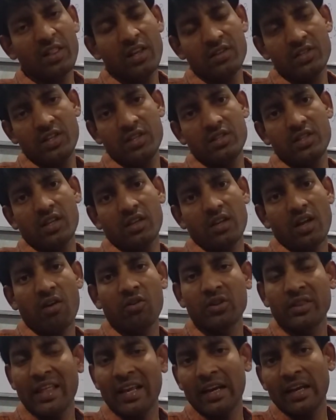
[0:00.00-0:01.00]
Pradesh is there,
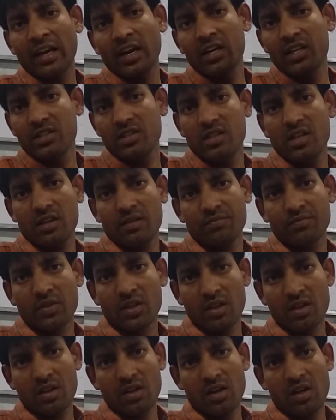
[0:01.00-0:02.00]
Telangana is there.
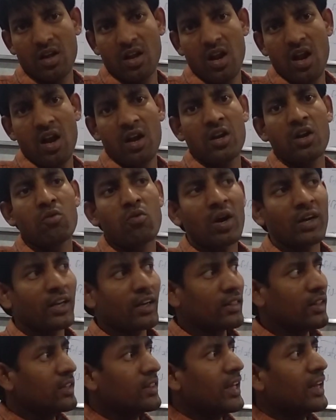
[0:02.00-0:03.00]
Now what
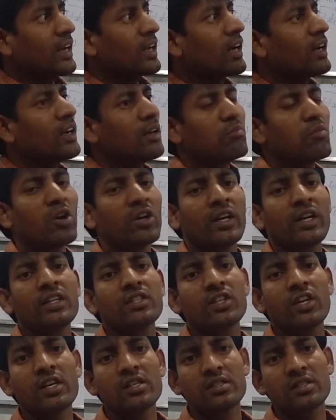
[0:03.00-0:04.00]
are the Telangana bordering
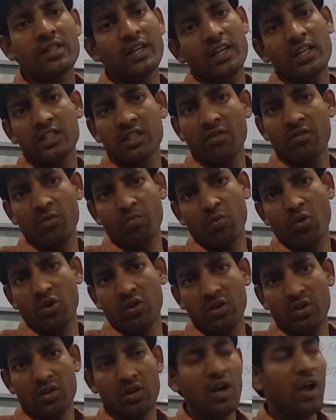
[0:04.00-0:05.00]
states? That is
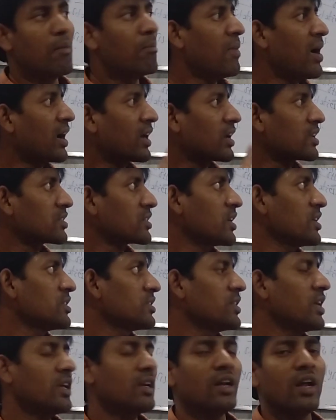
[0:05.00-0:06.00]
important. Maharashtra
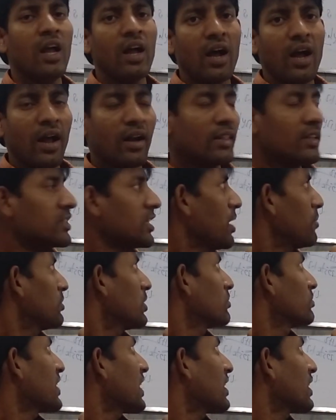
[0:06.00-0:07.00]
is there, At the
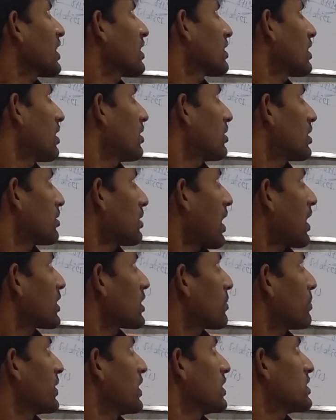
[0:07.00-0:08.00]
same time,
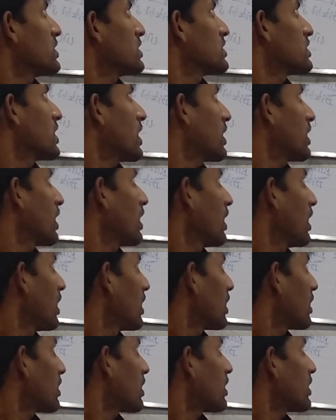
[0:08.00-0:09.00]
Andhra Pradesh is there.
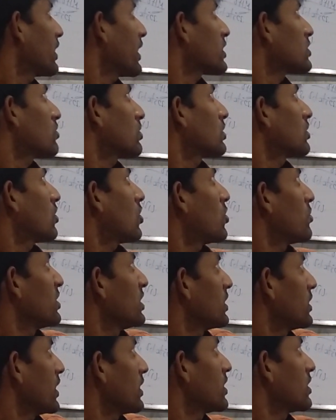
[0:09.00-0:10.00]
Next one, how
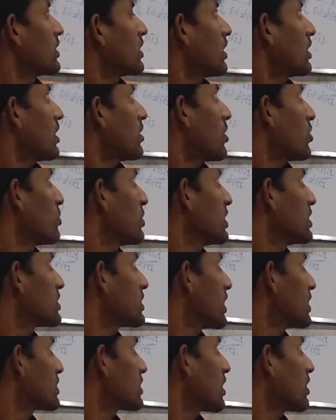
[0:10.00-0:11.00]
many
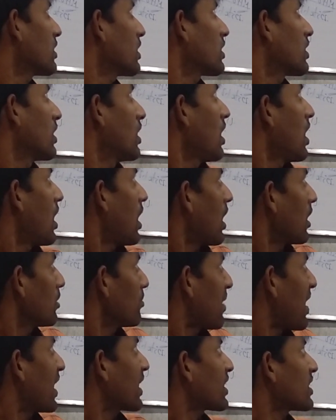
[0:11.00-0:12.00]
states are there?
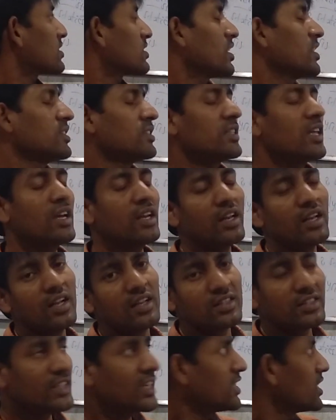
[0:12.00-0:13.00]
And Maharashtra is there,
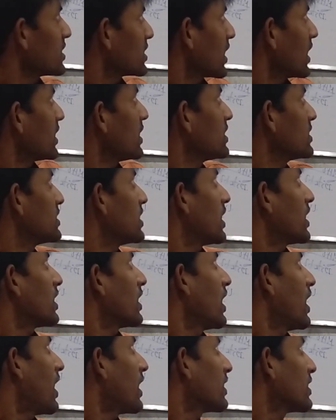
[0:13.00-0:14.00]
Chhattisgarh is
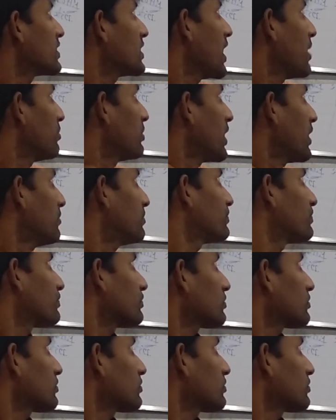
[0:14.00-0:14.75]
there. At the same time,